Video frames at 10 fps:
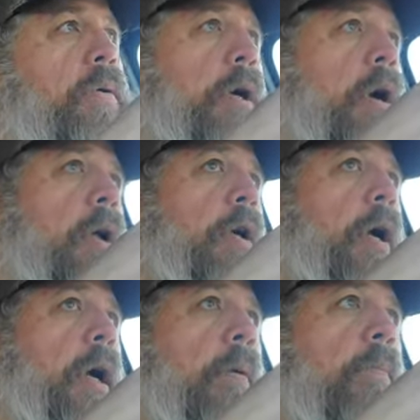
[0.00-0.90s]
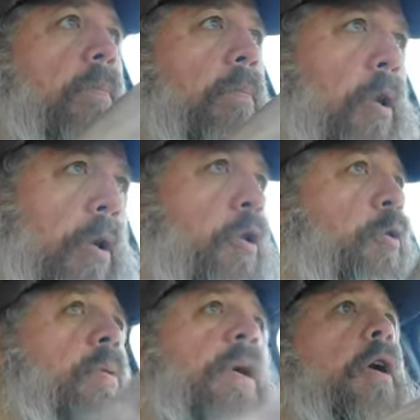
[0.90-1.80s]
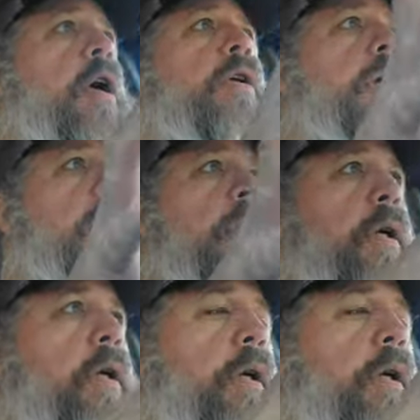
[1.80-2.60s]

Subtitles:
it was a hologram. The news put it all together.